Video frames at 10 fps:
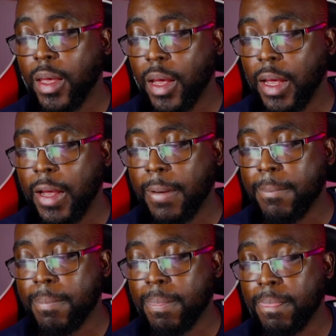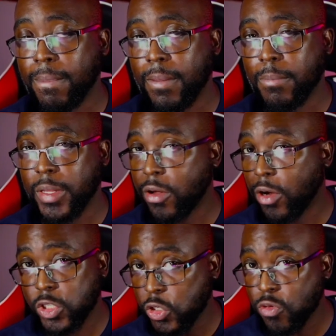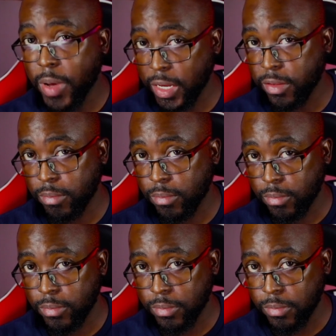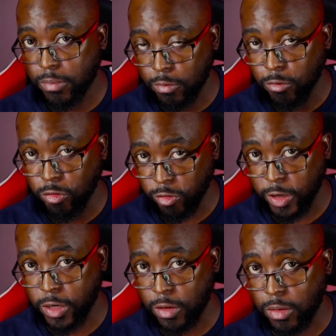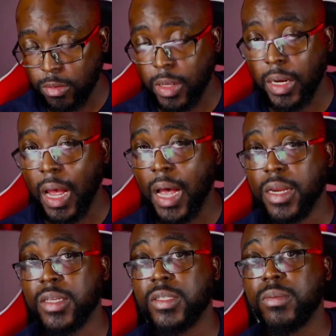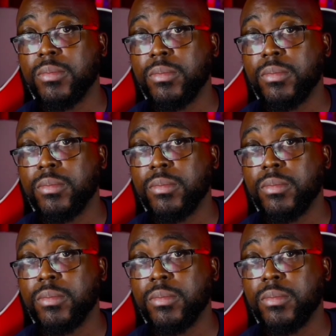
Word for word: Uh, but there are two main real and honest